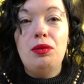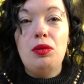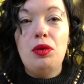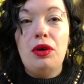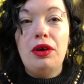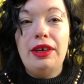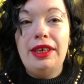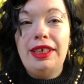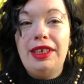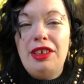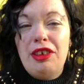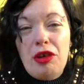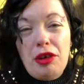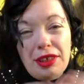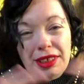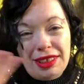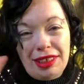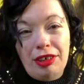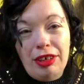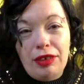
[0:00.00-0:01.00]
why,
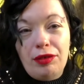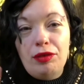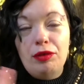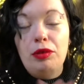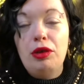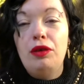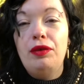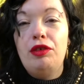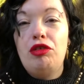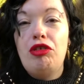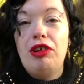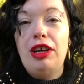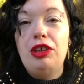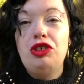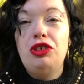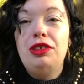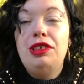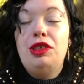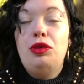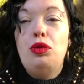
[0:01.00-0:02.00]
aside from law of
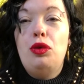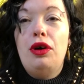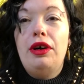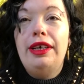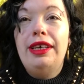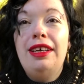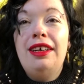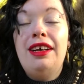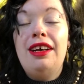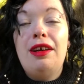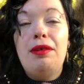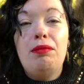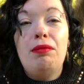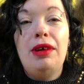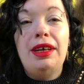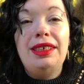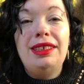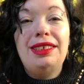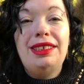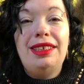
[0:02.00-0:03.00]
attraction, as to why
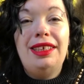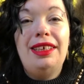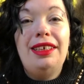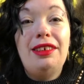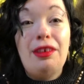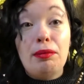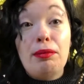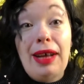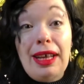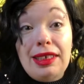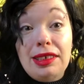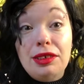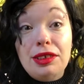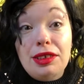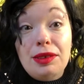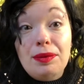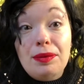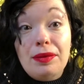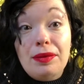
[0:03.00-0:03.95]
mindset matters.